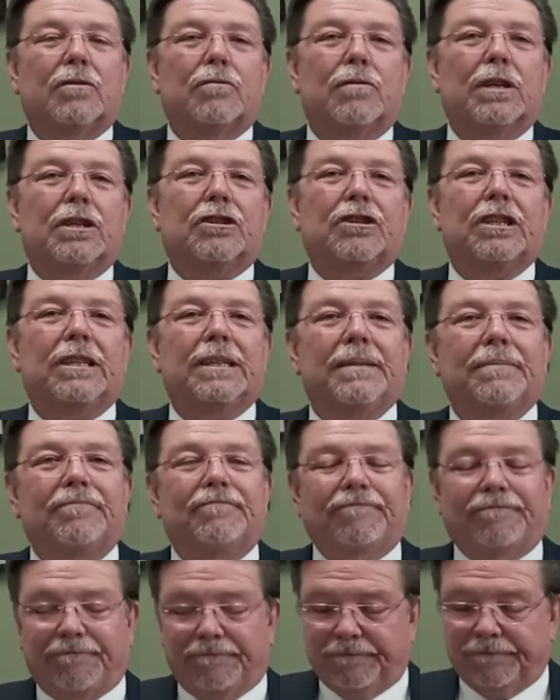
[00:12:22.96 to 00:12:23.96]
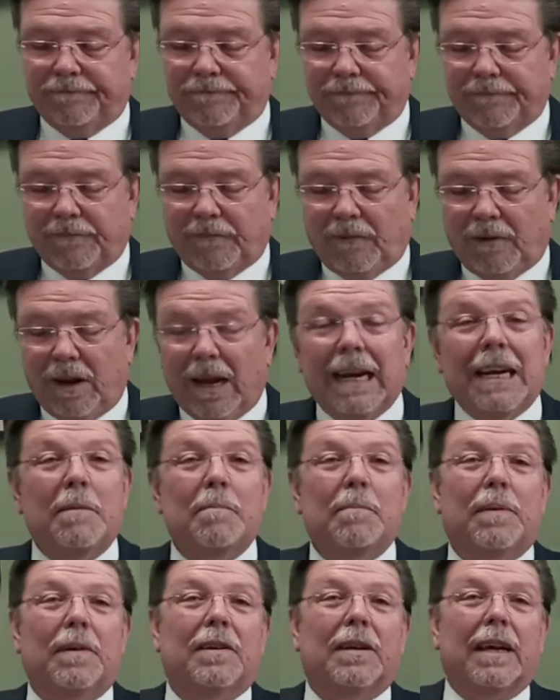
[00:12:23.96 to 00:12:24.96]
Christian, and
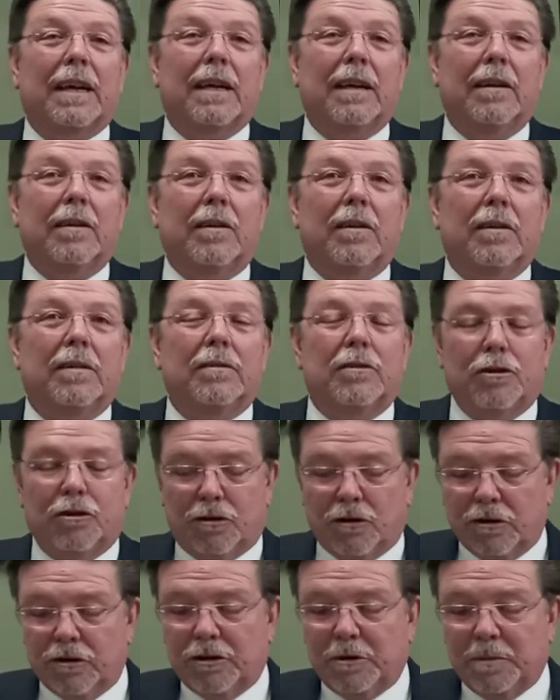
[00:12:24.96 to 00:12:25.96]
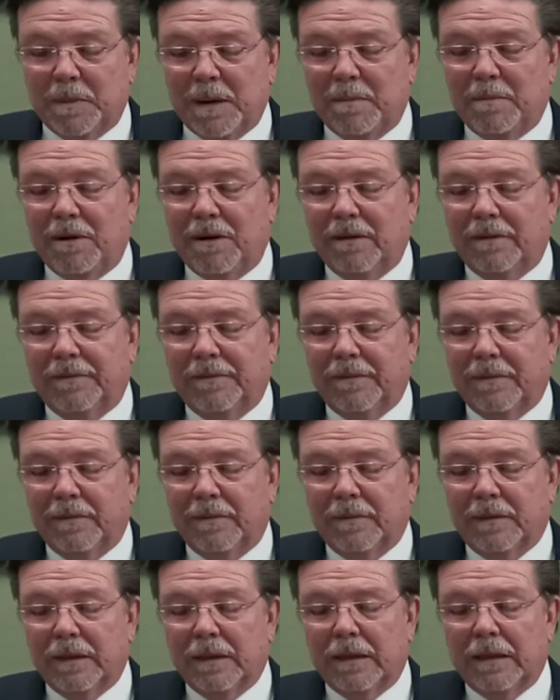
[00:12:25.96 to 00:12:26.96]
in particular, church member,
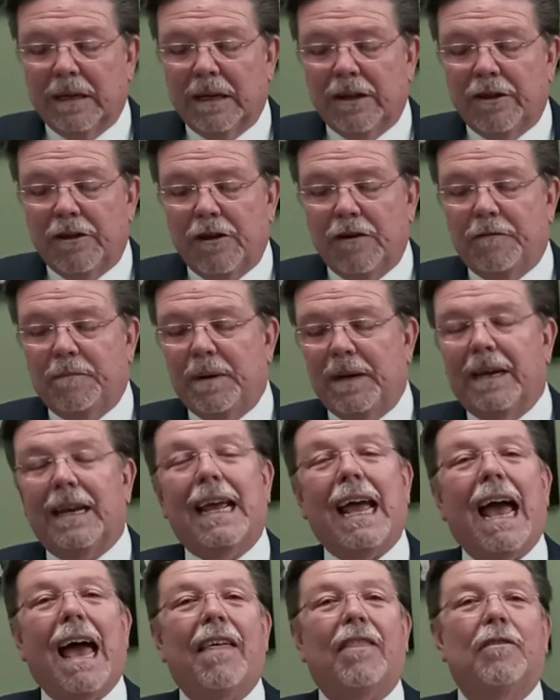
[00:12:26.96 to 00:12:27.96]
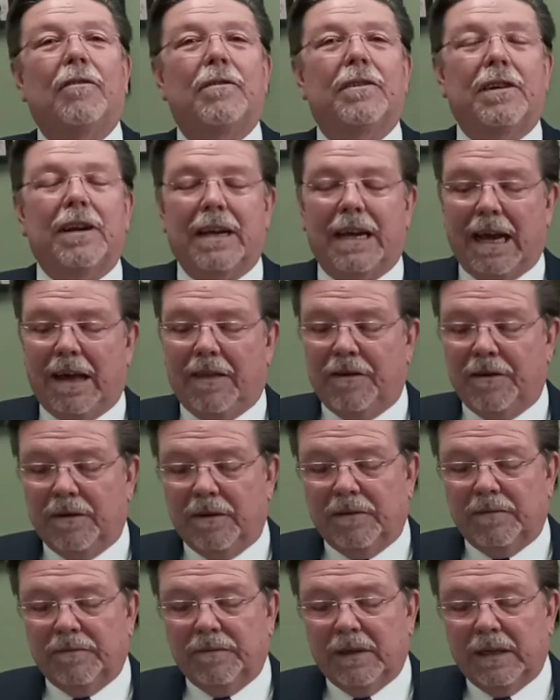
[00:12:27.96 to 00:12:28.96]
you've been gathered
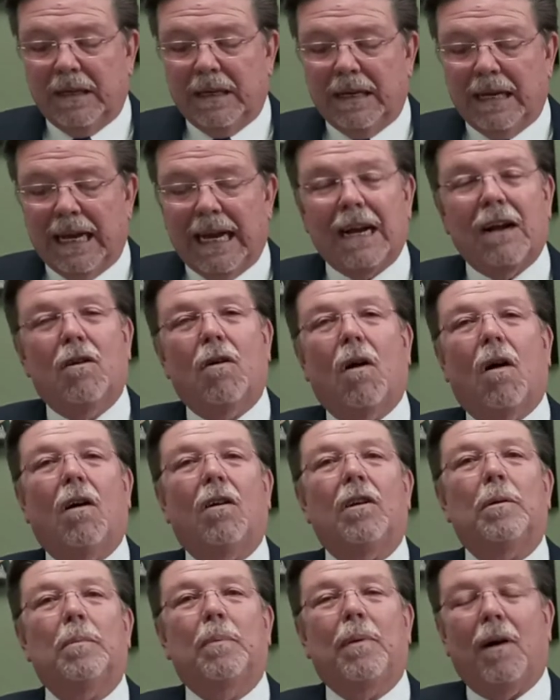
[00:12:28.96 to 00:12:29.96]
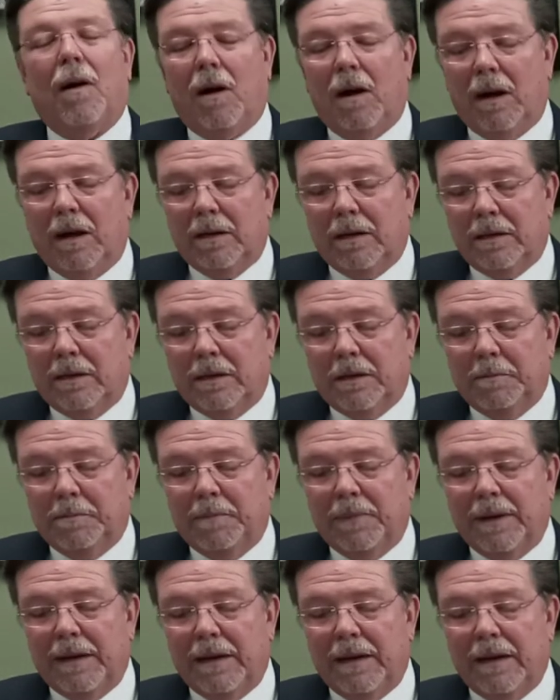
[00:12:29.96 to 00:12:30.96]
together and called upon to
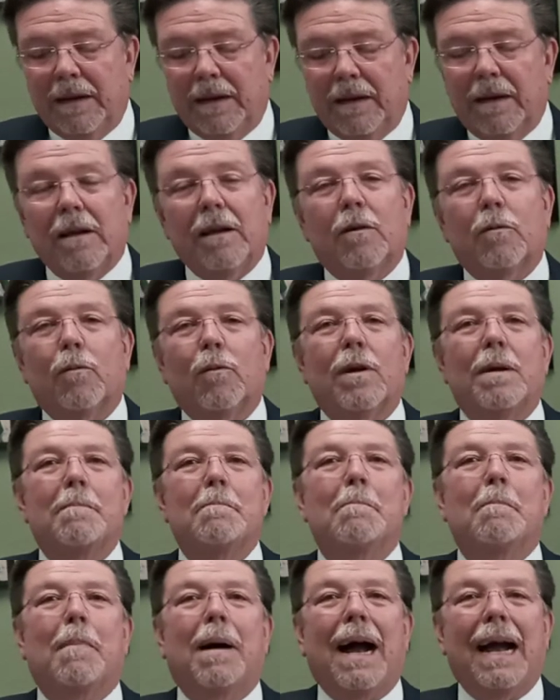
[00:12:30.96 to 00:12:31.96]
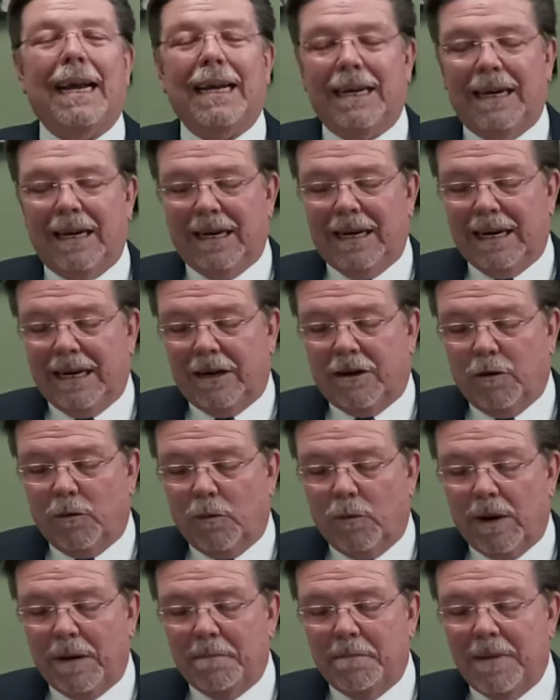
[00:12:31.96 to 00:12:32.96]
be reminded and to
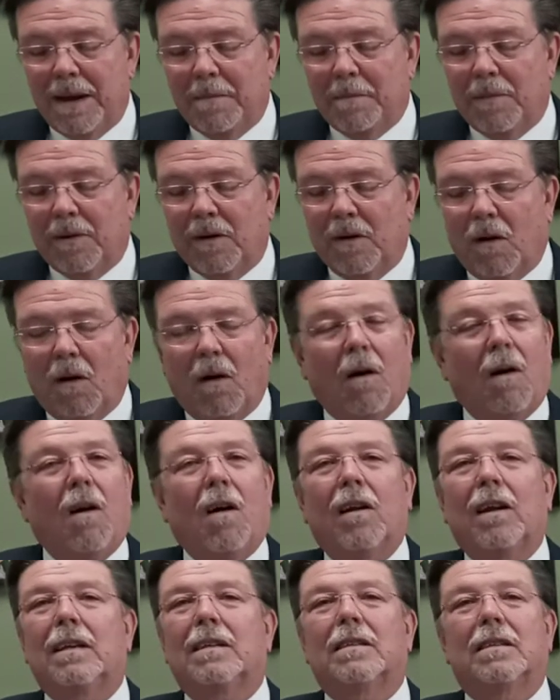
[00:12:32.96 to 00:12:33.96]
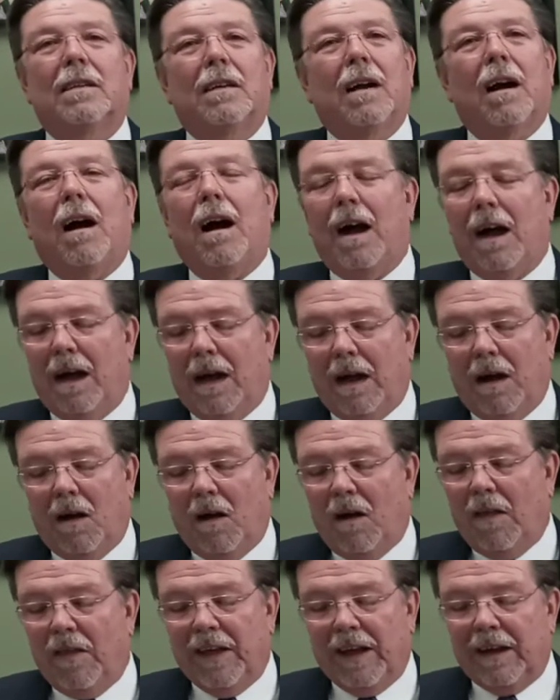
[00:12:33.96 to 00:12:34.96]
remember all is God,
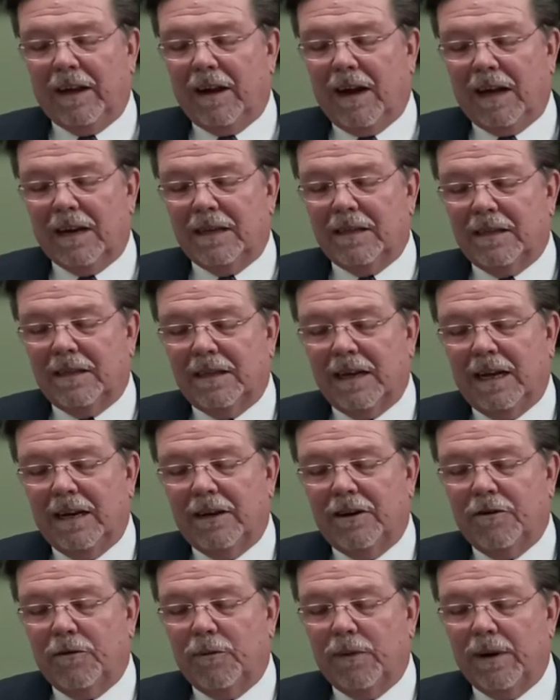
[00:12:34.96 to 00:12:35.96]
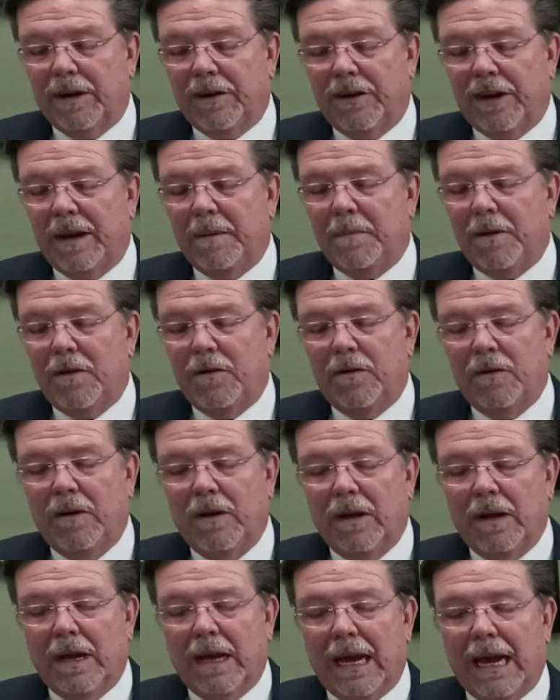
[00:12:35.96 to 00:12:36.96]
all that God has done to redeem you
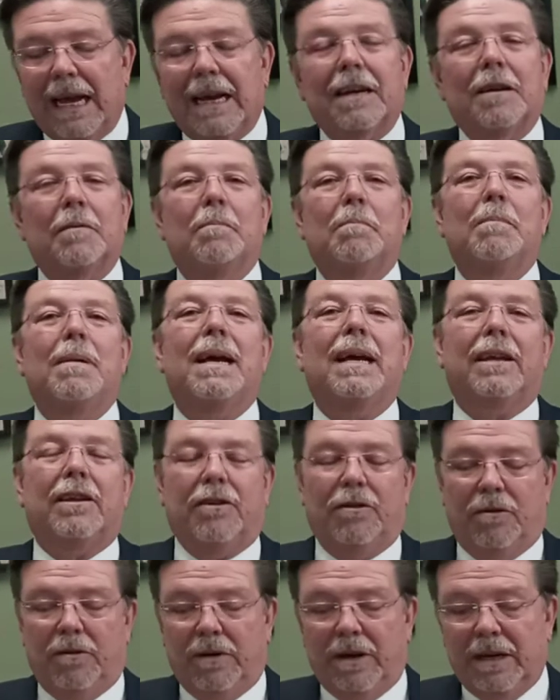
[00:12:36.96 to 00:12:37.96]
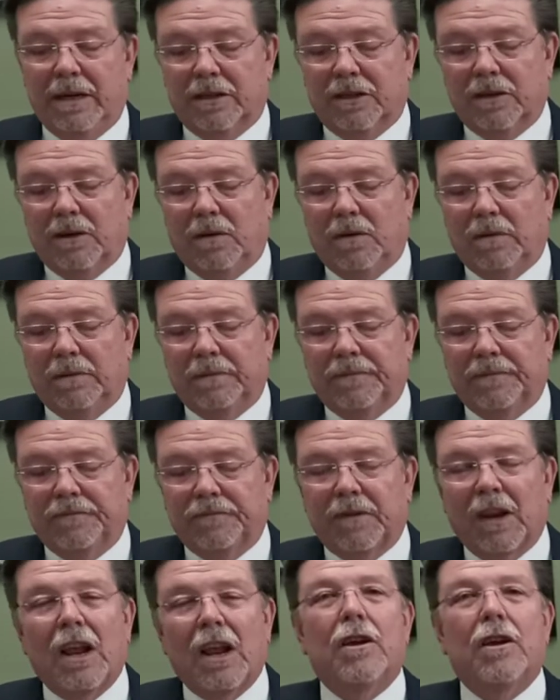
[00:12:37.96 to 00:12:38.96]
and to make you his own.
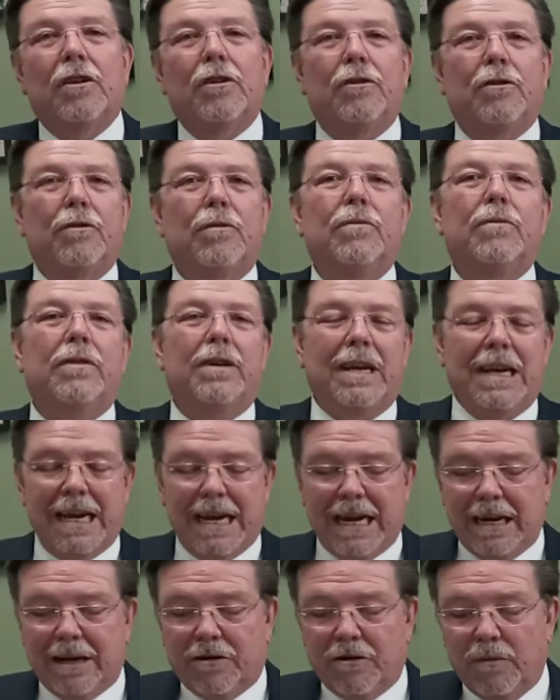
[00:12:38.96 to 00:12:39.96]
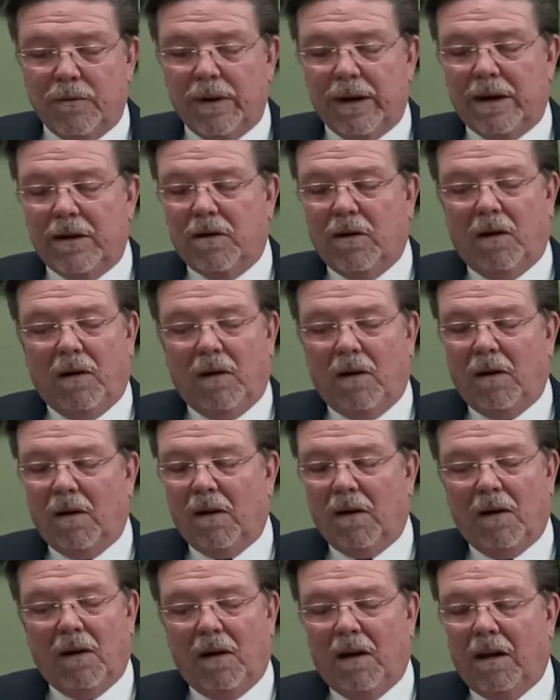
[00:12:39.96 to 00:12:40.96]
You need to
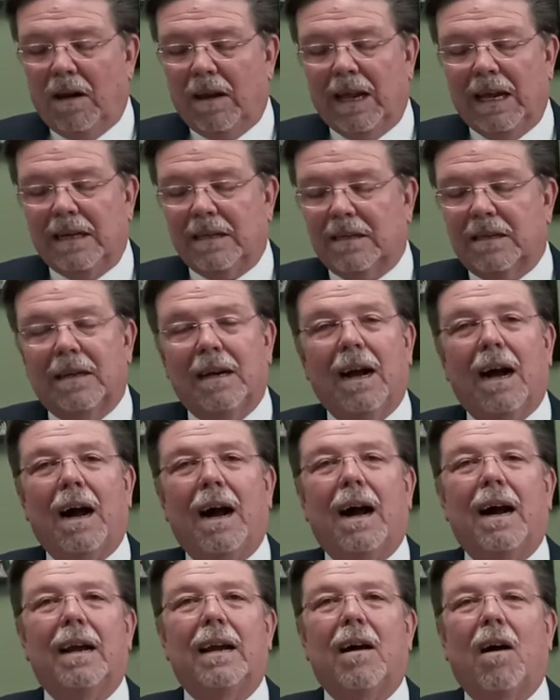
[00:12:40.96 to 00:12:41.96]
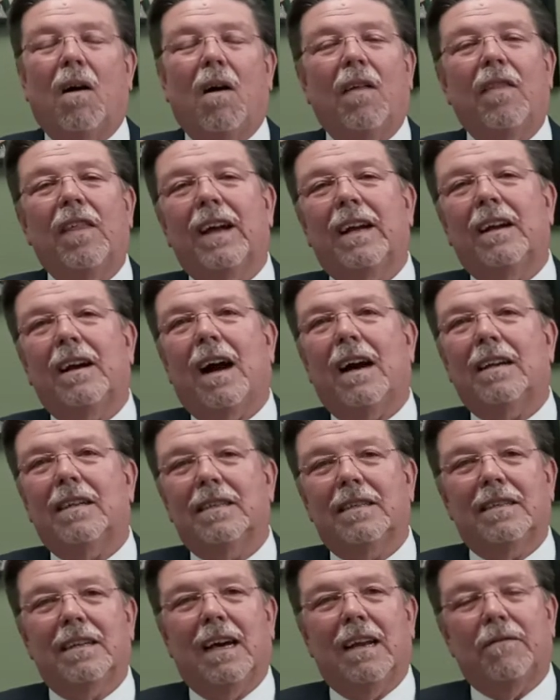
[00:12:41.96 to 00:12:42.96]
recall all has God, all that God
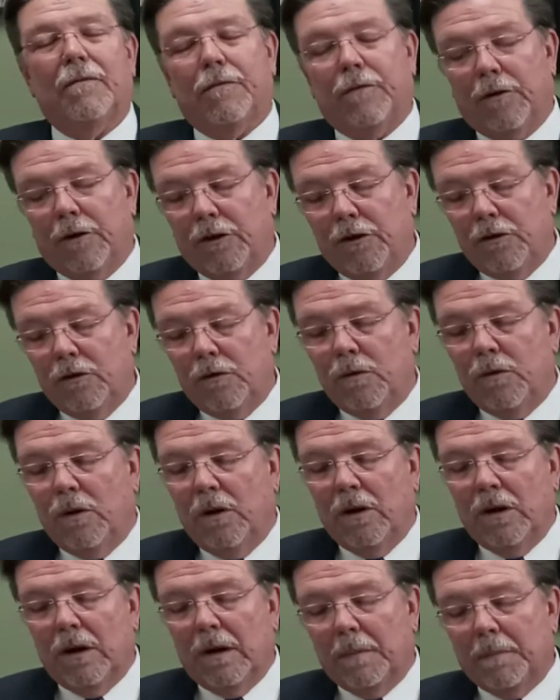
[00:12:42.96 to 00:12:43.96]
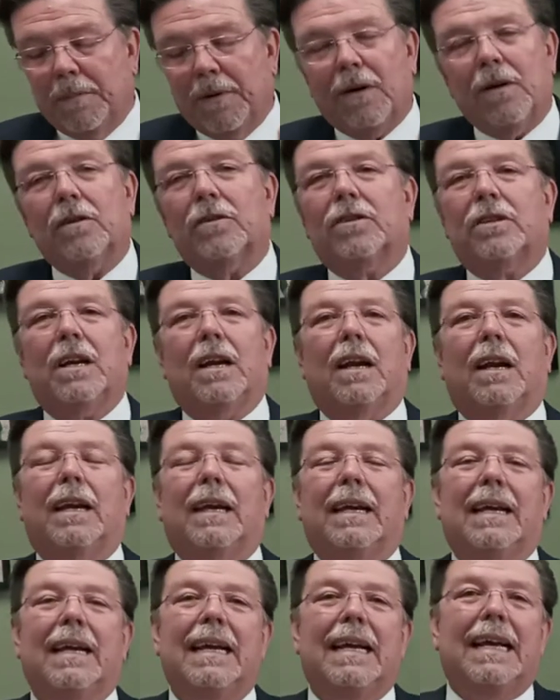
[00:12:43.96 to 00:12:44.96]
has done for you
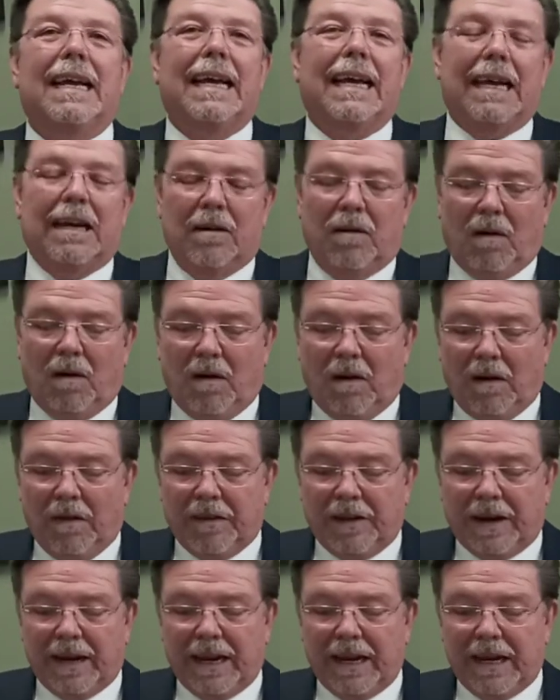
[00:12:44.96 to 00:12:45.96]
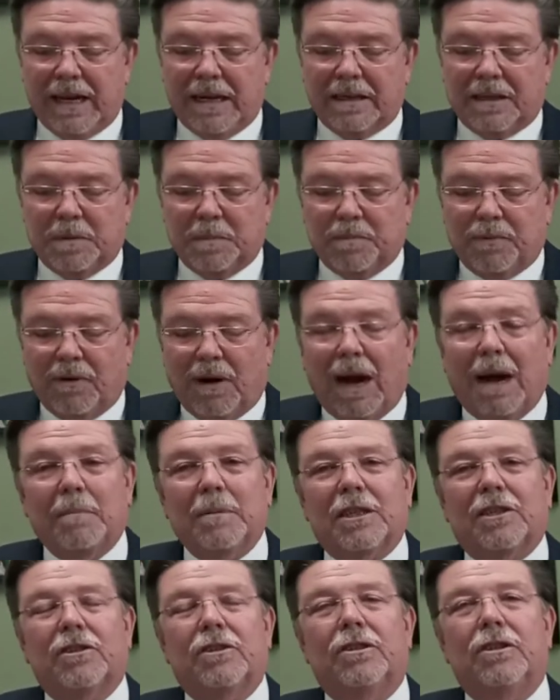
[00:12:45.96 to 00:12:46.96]
personally and all that he has
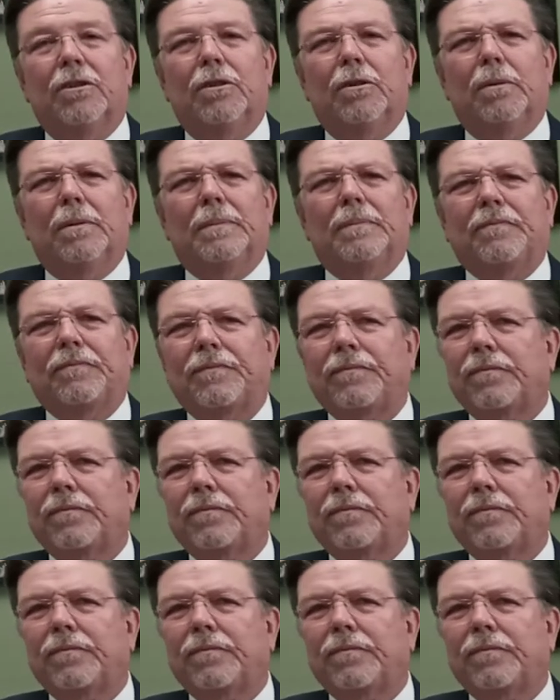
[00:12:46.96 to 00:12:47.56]
promised you.